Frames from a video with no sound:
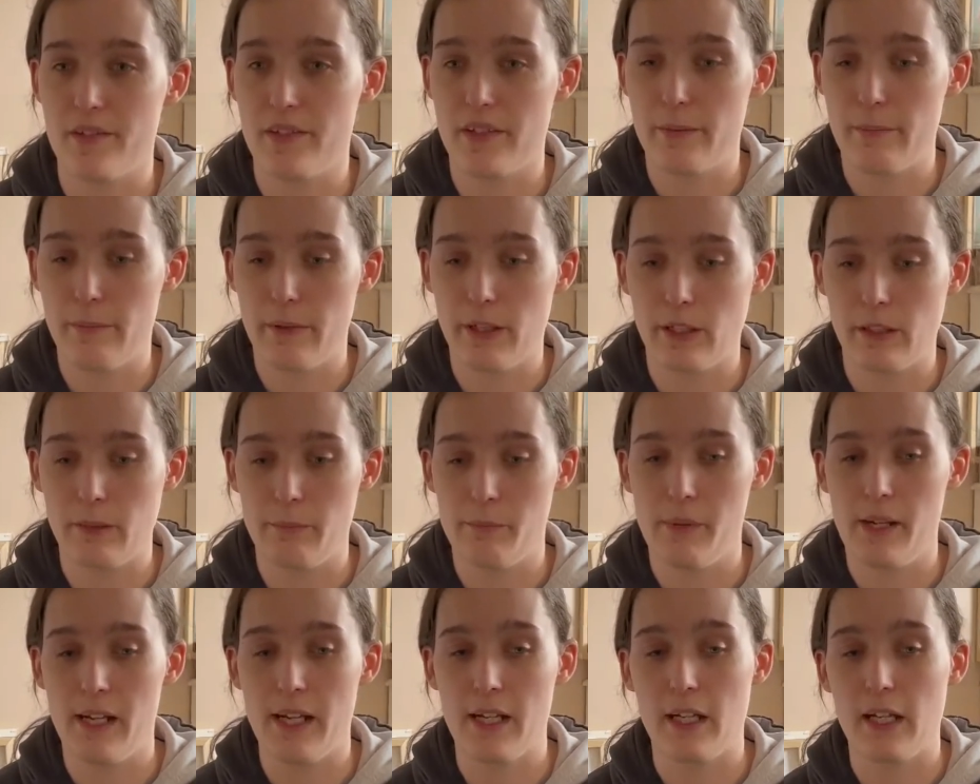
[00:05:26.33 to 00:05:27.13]
of the Marilyn
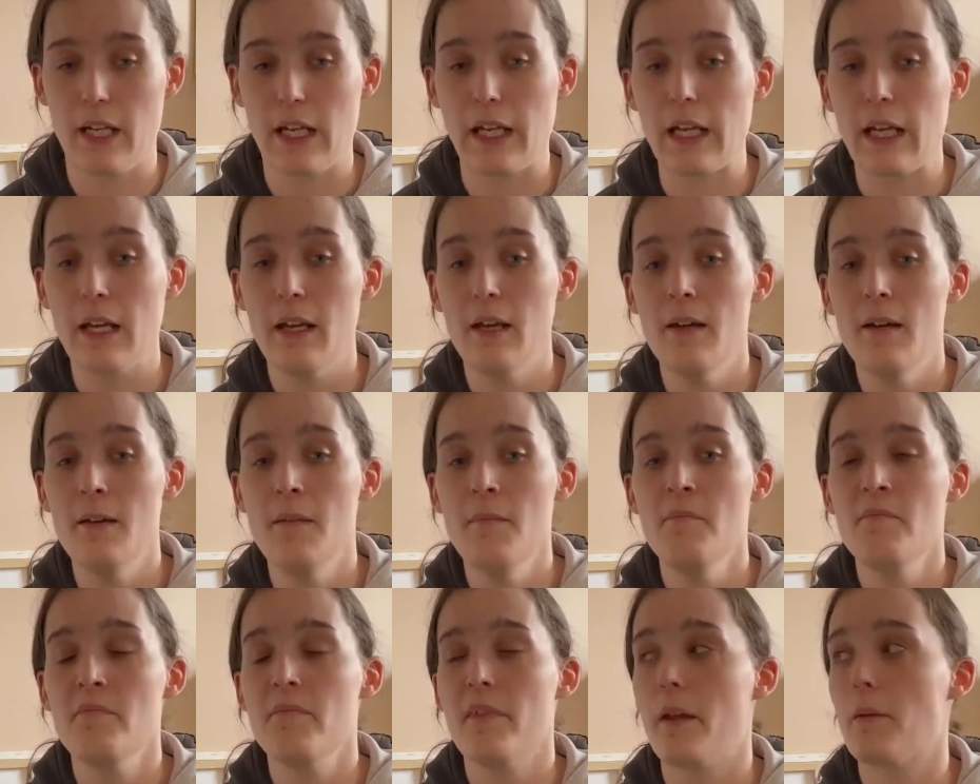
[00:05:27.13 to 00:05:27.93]
painting.
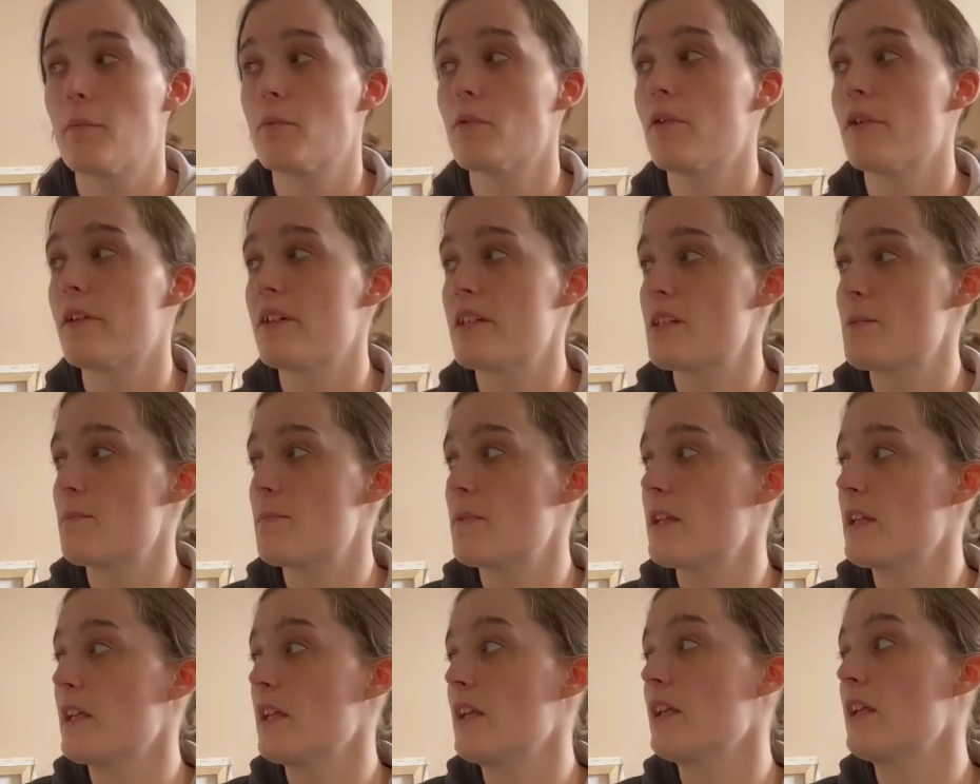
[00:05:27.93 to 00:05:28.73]
I'm going to
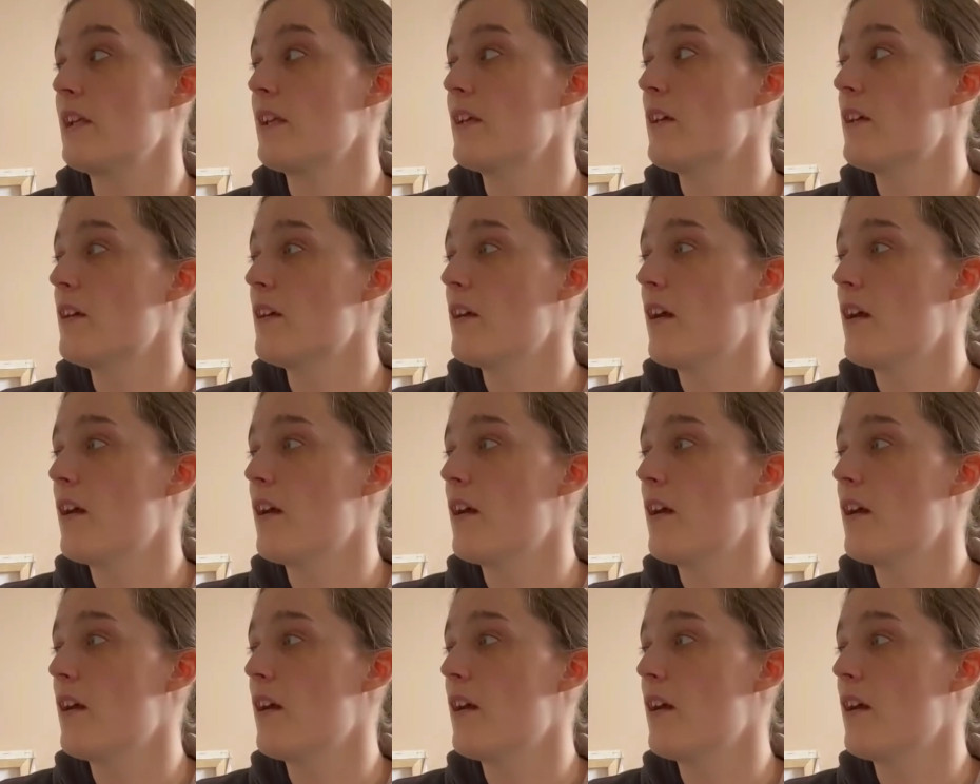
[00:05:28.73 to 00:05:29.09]
be